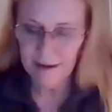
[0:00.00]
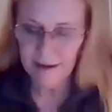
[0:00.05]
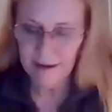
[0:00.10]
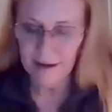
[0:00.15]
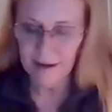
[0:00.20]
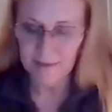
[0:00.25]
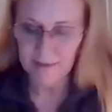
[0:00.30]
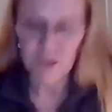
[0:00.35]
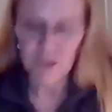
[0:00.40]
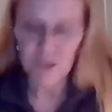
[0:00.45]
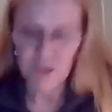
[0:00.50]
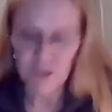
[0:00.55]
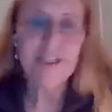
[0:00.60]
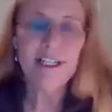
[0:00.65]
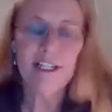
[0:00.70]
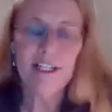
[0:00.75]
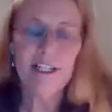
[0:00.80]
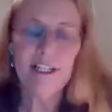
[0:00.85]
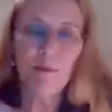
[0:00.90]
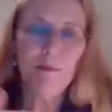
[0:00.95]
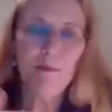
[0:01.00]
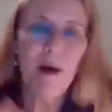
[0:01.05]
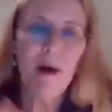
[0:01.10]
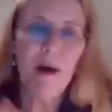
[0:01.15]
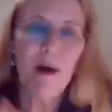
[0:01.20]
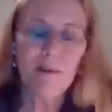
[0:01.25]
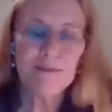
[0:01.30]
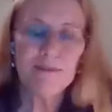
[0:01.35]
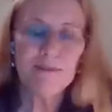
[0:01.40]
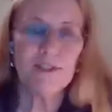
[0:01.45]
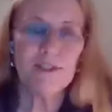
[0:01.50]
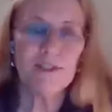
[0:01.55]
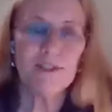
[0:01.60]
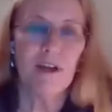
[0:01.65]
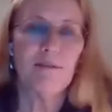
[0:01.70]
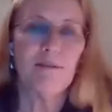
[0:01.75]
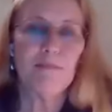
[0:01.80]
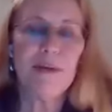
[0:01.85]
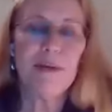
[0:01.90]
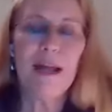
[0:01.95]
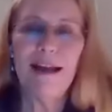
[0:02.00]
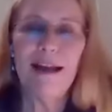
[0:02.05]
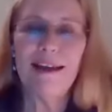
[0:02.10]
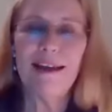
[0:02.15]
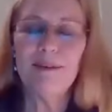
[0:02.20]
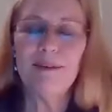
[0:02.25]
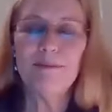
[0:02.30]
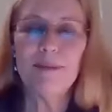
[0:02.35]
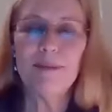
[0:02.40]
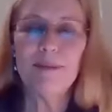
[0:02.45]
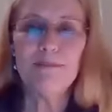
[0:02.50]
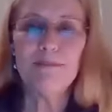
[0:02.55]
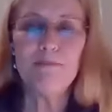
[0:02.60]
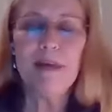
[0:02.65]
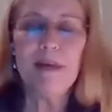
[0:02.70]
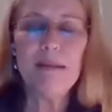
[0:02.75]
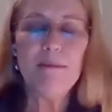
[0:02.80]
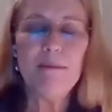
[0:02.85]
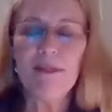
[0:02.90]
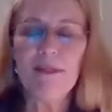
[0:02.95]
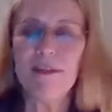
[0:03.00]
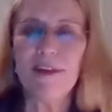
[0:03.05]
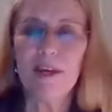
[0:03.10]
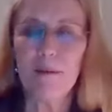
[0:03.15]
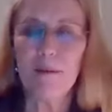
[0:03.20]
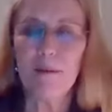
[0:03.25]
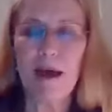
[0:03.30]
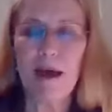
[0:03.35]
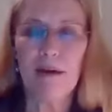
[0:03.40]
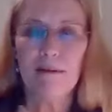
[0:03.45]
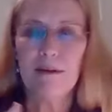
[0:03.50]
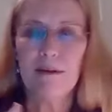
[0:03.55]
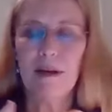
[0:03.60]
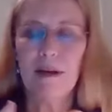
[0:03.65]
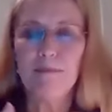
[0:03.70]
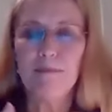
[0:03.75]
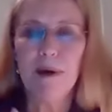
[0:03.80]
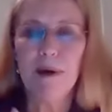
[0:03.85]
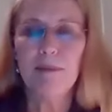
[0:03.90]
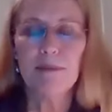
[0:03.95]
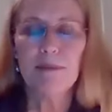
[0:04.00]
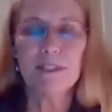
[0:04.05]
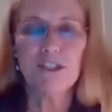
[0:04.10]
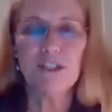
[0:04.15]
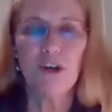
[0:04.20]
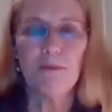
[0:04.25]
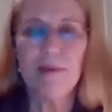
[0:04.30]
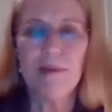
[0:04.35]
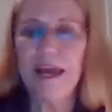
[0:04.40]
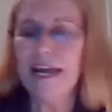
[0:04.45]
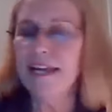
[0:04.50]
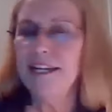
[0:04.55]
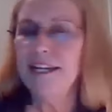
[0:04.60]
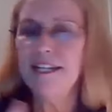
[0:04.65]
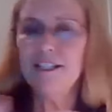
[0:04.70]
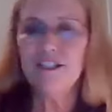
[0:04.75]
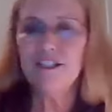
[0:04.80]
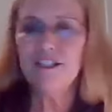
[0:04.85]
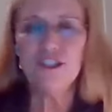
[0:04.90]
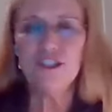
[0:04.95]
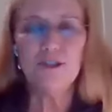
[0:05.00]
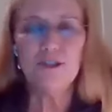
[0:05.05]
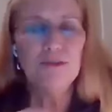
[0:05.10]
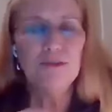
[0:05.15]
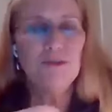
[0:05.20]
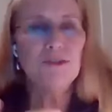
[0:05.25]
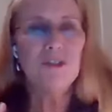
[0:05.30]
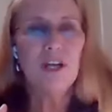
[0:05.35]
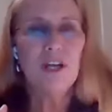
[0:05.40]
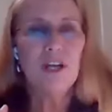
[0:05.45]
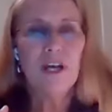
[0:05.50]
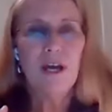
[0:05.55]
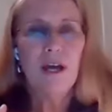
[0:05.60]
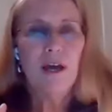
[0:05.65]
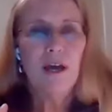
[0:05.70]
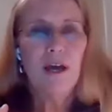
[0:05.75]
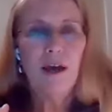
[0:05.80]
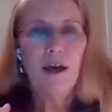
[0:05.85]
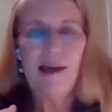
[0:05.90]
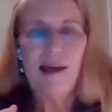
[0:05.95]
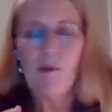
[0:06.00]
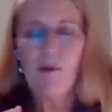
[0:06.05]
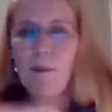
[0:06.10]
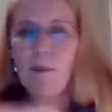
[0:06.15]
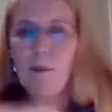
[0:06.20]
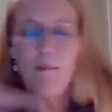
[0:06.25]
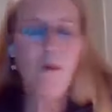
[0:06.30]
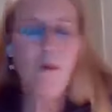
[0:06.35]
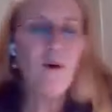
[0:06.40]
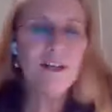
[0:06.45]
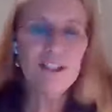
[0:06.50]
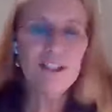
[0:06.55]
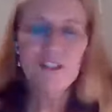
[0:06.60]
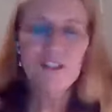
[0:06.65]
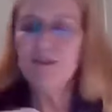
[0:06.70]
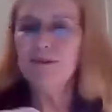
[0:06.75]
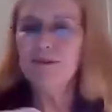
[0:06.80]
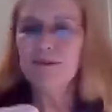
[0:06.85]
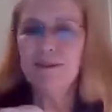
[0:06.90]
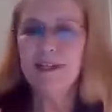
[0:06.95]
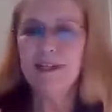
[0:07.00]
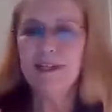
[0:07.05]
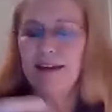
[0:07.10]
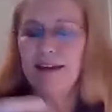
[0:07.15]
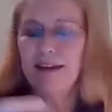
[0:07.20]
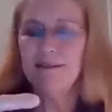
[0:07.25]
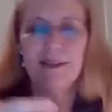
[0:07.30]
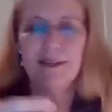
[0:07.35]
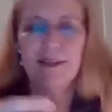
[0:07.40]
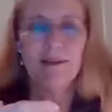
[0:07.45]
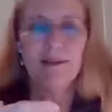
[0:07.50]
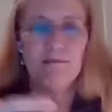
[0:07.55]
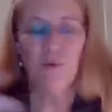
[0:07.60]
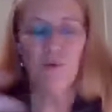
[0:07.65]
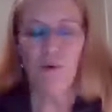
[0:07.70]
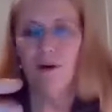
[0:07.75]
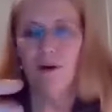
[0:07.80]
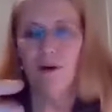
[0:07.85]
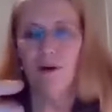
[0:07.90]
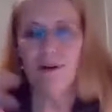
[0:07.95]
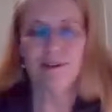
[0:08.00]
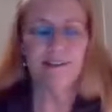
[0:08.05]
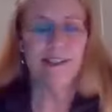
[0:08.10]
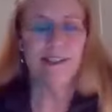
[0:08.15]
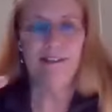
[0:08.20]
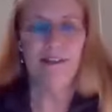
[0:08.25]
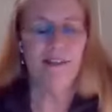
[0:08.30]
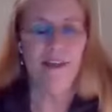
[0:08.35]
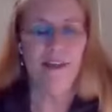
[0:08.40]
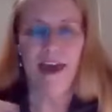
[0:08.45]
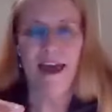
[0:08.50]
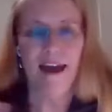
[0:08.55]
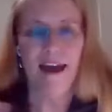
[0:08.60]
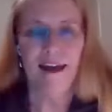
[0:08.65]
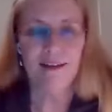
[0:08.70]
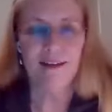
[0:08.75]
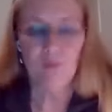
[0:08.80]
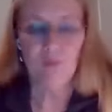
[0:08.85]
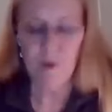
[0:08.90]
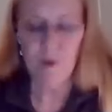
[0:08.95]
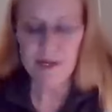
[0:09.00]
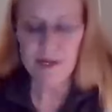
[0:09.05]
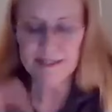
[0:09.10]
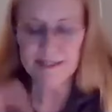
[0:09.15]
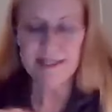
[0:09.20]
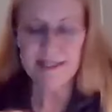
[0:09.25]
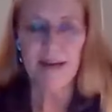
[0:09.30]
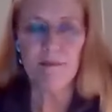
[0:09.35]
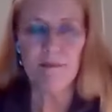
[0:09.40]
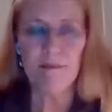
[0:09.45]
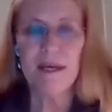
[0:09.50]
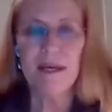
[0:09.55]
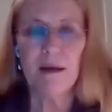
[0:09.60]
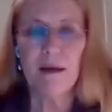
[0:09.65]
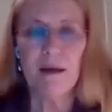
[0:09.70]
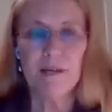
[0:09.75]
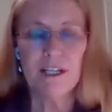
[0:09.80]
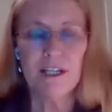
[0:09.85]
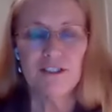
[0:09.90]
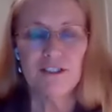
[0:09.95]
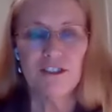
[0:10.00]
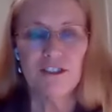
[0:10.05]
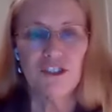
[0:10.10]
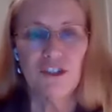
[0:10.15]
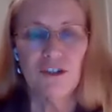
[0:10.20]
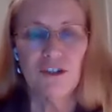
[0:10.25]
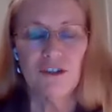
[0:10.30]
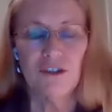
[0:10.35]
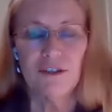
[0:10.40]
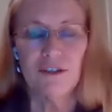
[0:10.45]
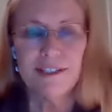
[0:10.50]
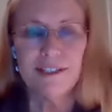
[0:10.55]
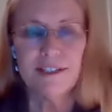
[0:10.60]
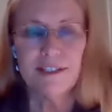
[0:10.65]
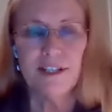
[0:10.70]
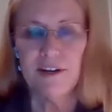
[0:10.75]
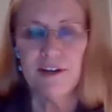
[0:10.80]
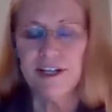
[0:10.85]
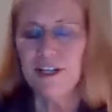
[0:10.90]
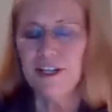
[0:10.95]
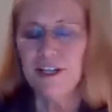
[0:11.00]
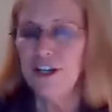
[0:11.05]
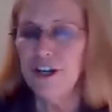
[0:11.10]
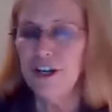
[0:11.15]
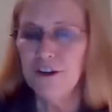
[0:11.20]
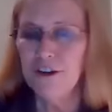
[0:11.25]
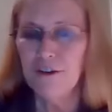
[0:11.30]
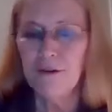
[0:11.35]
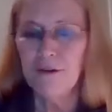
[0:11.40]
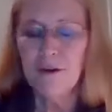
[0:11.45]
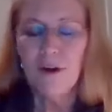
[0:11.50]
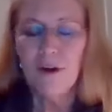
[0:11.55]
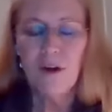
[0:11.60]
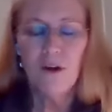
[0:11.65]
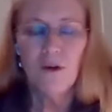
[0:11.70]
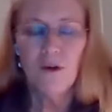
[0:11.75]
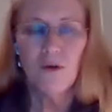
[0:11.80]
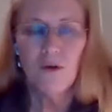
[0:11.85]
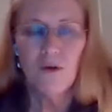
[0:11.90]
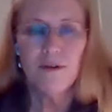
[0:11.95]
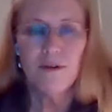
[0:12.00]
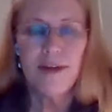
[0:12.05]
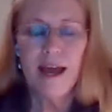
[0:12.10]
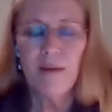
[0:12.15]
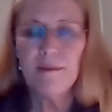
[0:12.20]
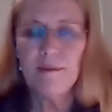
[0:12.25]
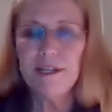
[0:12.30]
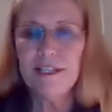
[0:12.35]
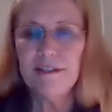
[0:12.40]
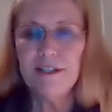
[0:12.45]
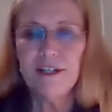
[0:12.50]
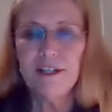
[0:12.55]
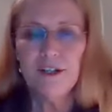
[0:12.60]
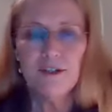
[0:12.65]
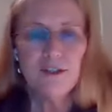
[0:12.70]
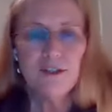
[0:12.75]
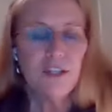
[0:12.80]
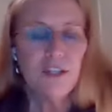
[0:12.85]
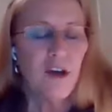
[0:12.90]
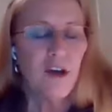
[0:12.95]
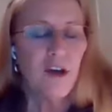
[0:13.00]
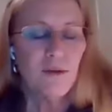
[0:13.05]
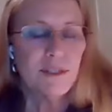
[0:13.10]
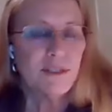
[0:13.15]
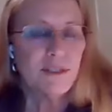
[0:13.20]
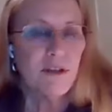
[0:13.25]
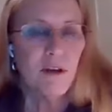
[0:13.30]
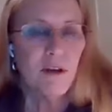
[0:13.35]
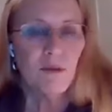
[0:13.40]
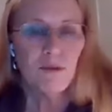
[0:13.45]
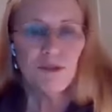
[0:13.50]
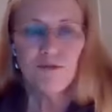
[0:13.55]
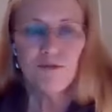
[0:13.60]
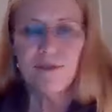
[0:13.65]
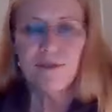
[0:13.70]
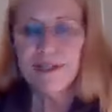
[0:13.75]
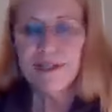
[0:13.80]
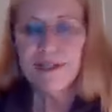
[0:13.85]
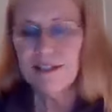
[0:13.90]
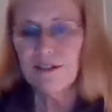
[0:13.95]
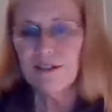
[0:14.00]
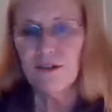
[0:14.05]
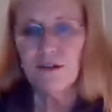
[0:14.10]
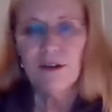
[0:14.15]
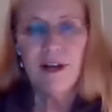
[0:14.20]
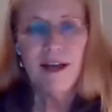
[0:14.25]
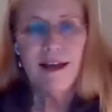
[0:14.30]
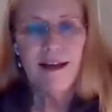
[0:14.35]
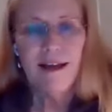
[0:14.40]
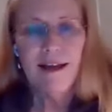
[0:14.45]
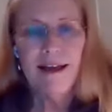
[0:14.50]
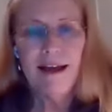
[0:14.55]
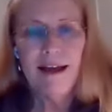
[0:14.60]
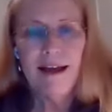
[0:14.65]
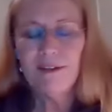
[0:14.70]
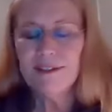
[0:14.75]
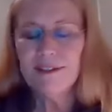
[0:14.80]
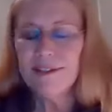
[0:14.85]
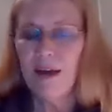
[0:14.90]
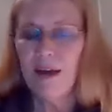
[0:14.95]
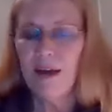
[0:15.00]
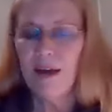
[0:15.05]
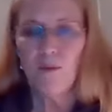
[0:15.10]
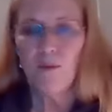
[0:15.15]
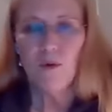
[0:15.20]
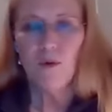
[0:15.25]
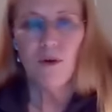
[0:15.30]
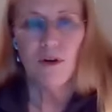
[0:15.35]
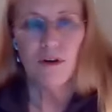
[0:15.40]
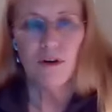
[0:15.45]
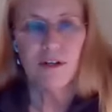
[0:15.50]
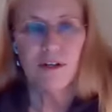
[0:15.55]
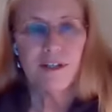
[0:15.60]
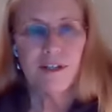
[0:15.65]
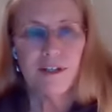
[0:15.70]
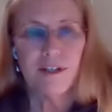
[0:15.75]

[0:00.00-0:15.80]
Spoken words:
and turning it into a pop song, but it made me think about public domain issues. At what point do you get embroiled in that? When does that become a concern? Is there a year, or how many years ago a song was written, or how does that work?